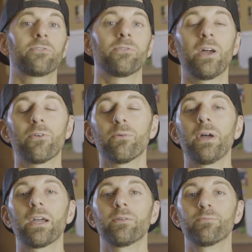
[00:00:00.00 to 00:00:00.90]
so now we're
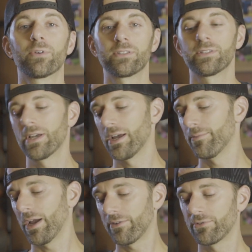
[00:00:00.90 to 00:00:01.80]
back in present
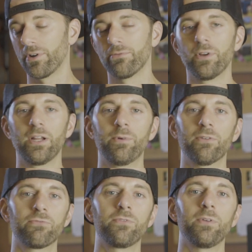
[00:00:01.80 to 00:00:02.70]
time after I've ran
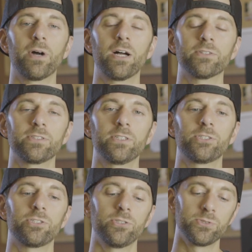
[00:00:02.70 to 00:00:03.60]
about 50 miles in these
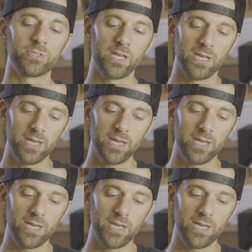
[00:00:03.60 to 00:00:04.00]
shoes,